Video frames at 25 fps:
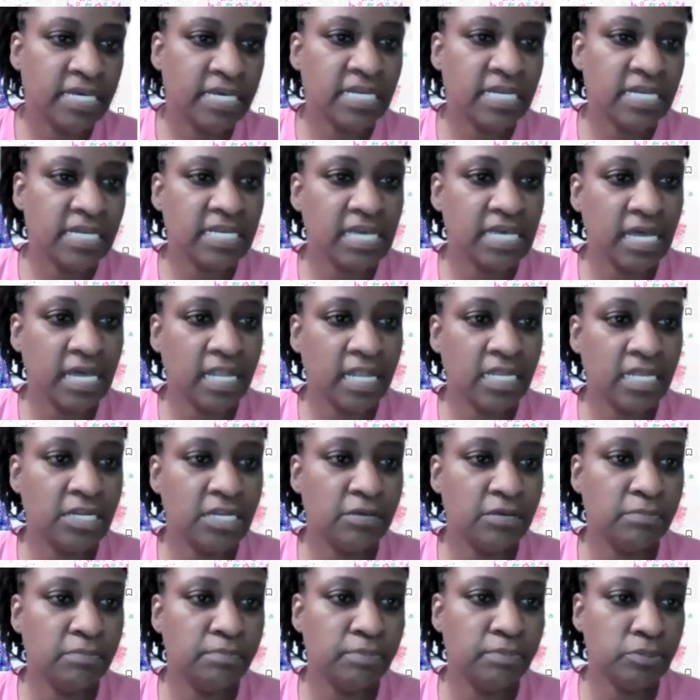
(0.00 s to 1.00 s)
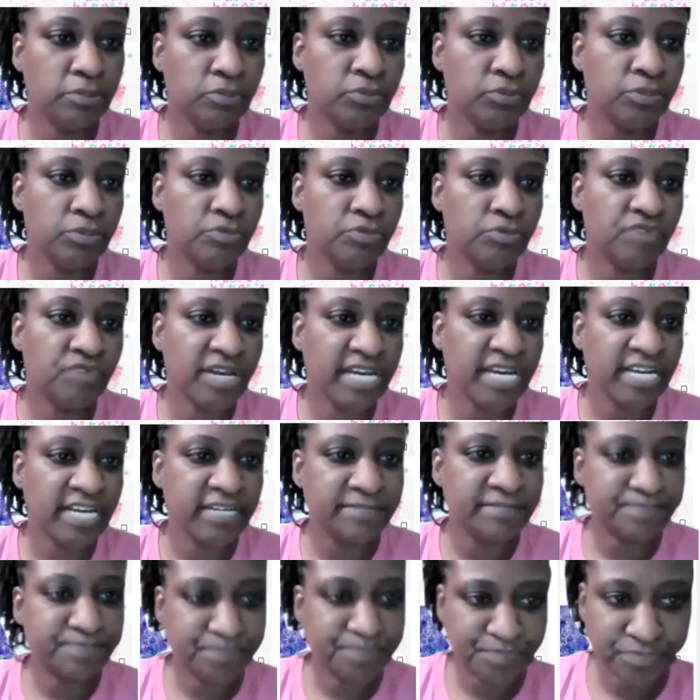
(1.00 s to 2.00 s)
pink and the yellow and the blue and the
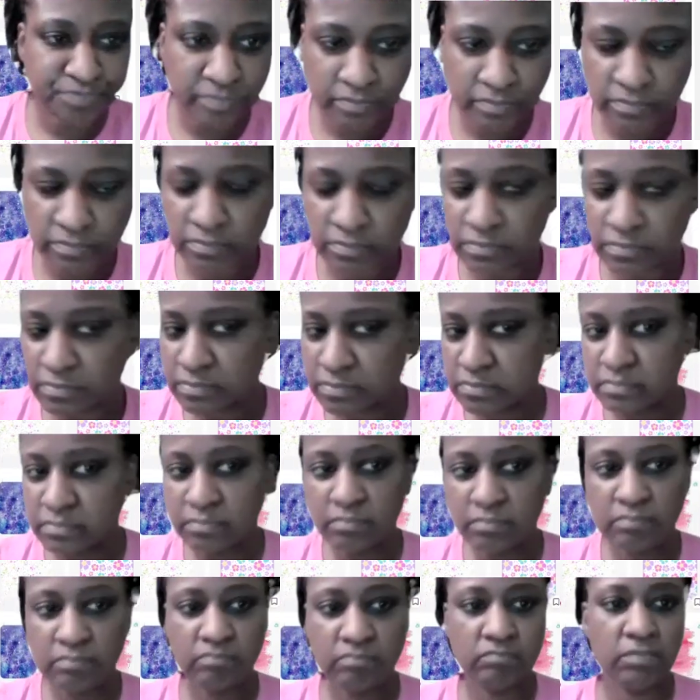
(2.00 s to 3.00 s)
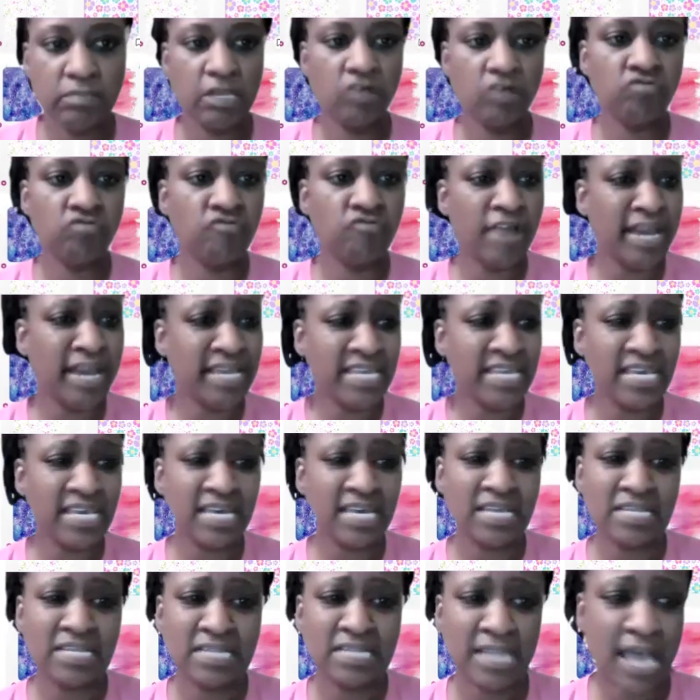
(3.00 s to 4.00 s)
red
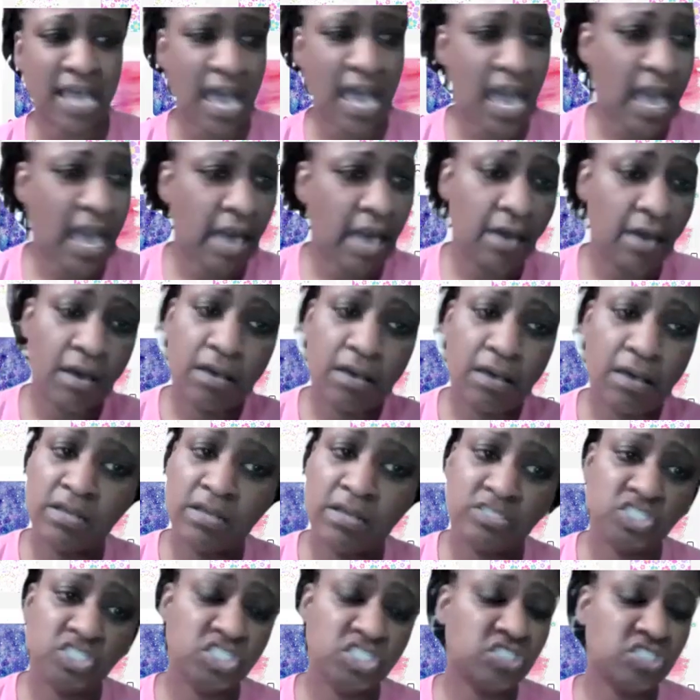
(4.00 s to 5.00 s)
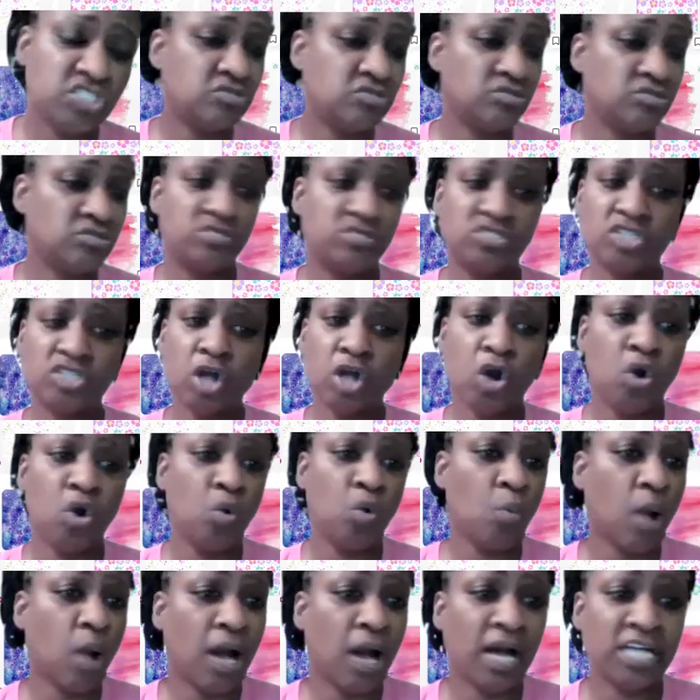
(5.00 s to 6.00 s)
gradient
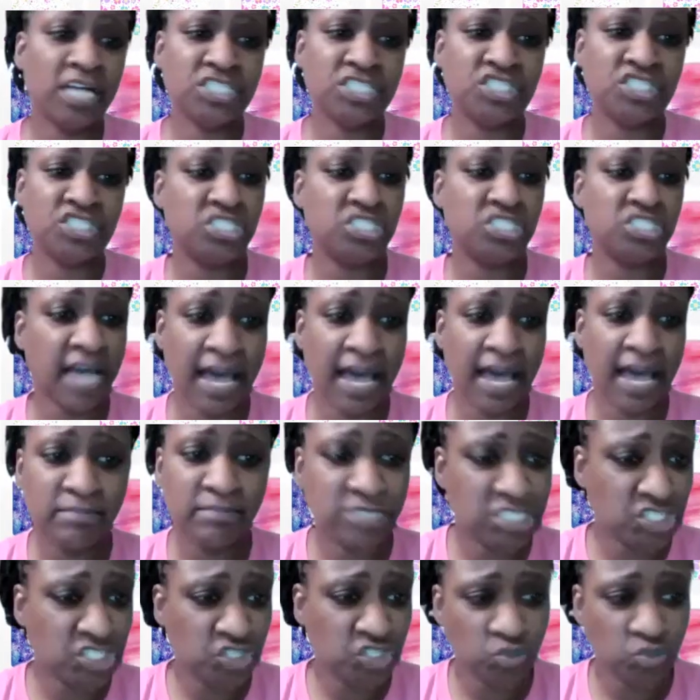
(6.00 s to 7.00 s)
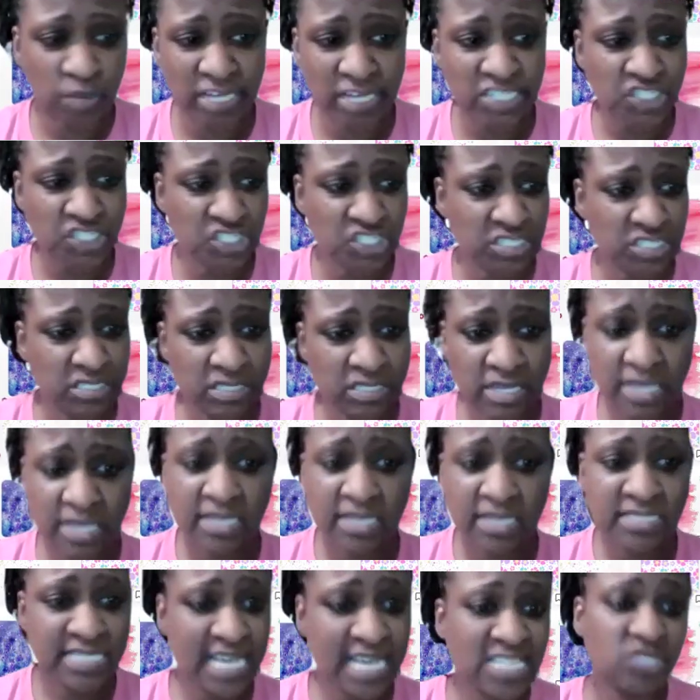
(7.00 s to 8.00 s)
stone wash type
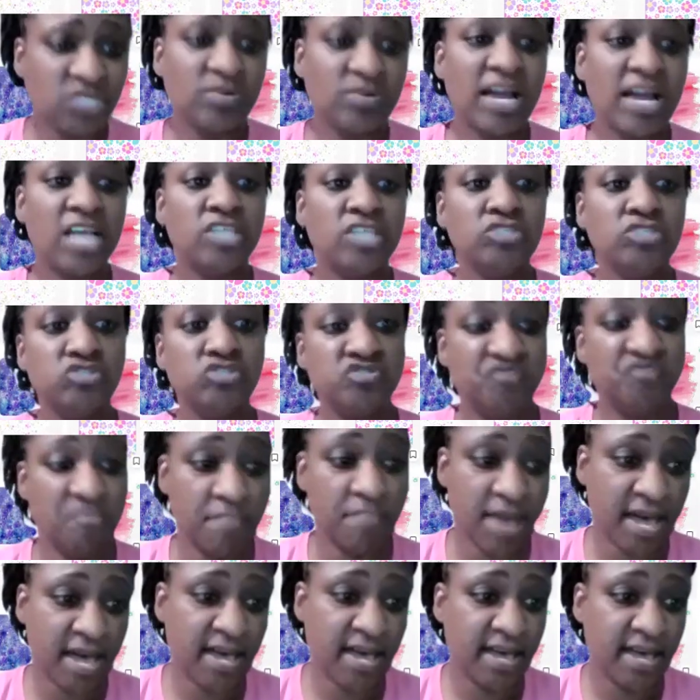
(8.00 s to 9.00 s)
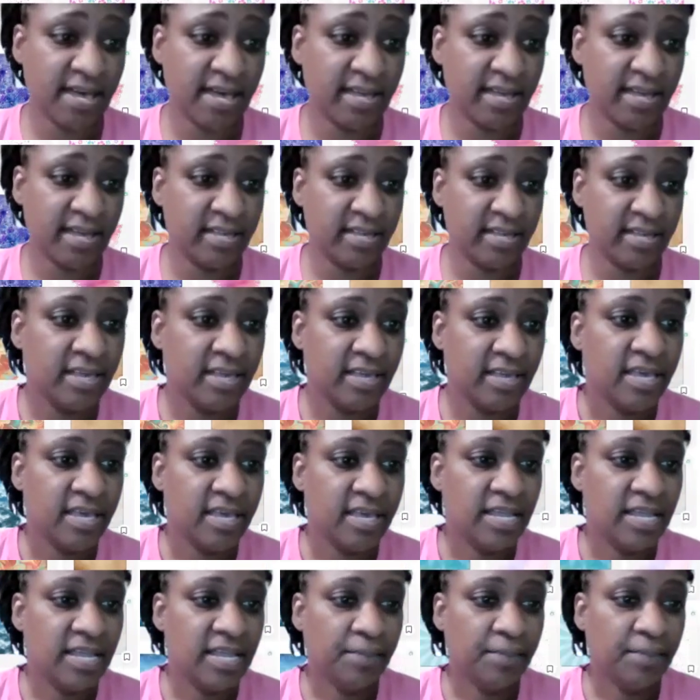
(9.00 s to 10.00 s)
situation. That's what I use for mine.
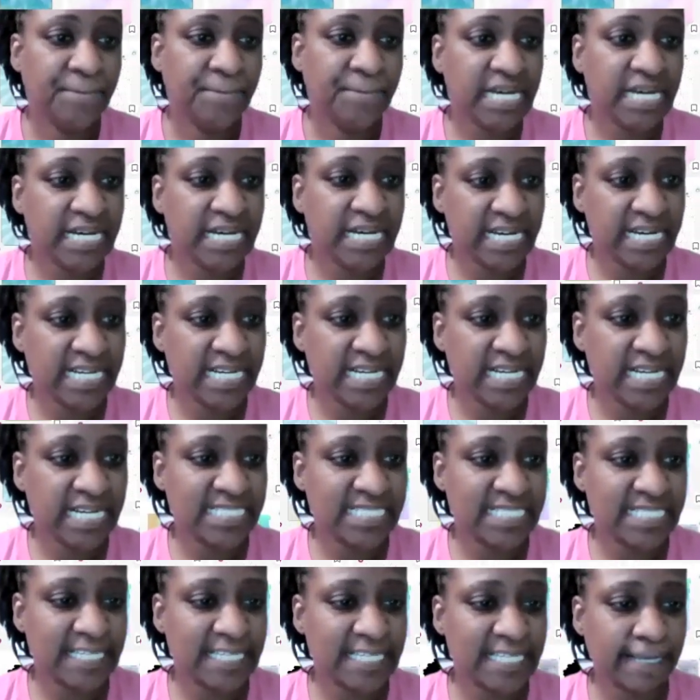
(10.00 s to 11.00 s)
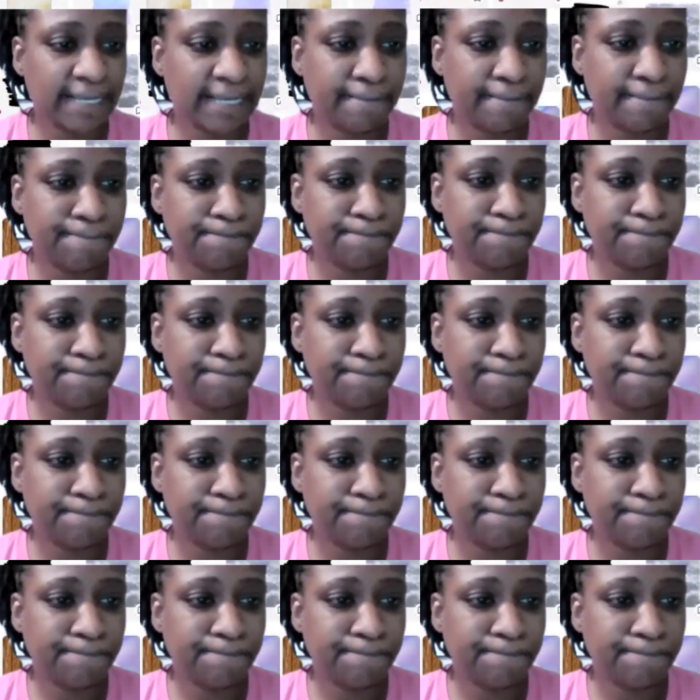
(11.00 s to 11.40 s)
But